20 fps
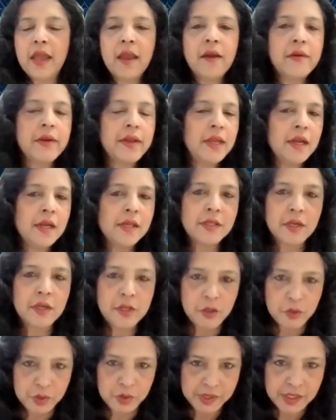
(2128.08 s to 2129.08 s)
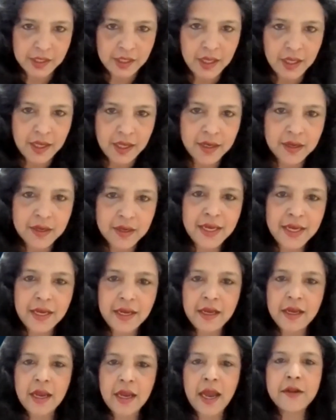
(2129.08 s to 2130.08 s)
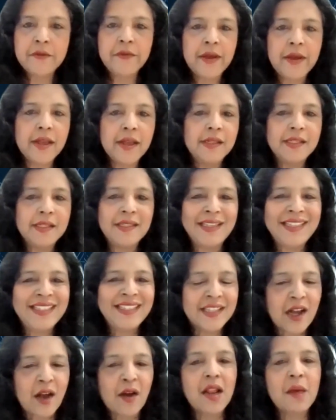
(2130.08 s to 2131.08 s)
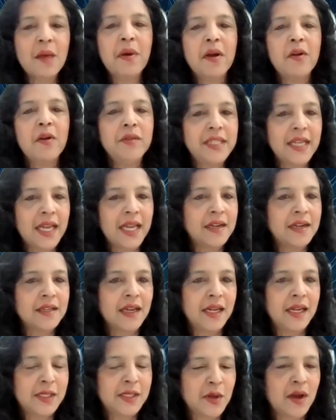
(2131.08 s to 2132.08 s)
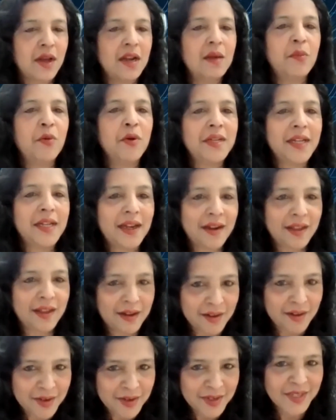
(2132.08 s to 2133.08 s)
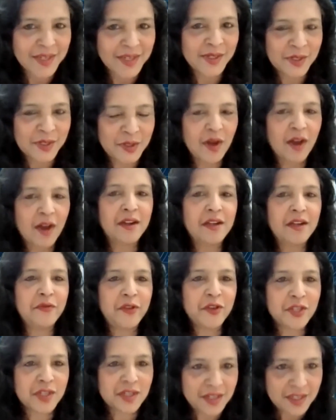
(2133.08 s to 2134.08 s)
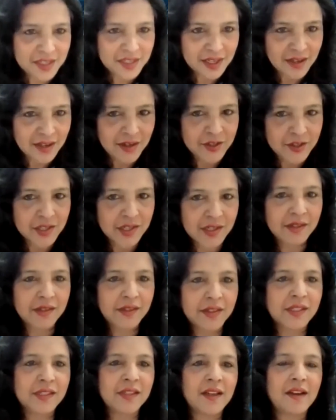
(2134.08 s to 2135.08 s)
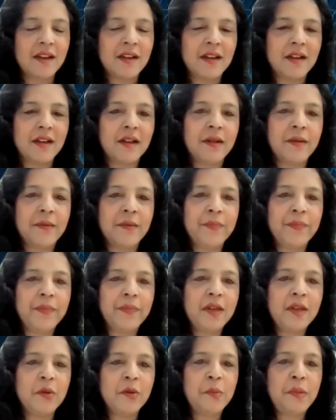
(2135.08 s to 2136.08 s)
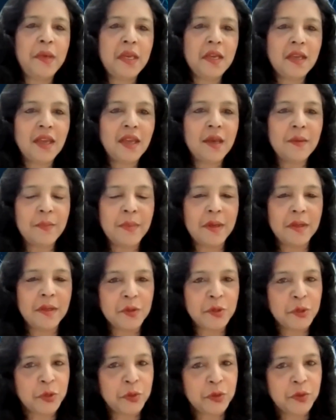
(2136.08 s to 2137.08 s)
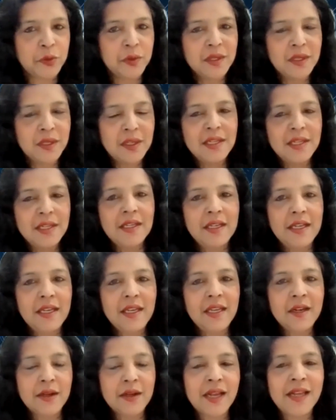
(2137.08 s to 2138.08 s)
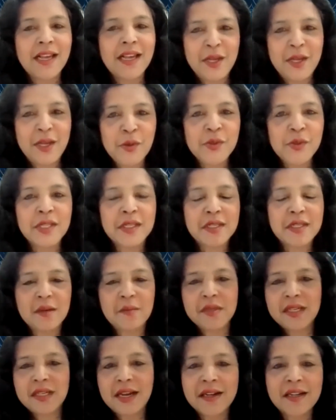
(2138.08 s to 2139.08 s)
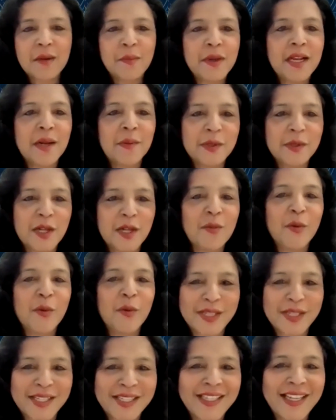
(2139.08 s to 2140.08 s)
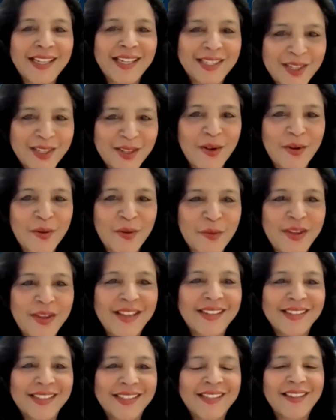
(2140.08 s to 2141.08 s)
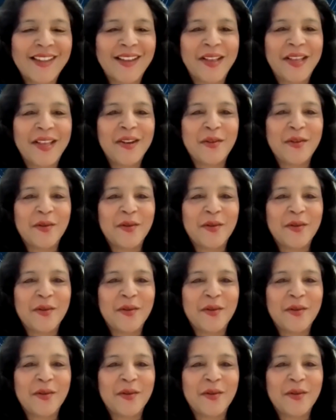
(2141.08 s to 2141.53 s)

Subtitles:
areas that you're seeing, like advanced, it's all about data. It's all about data analytics. So artificial intelligence, being able to, I use the term tractor becomes almost a sensor on wheels. A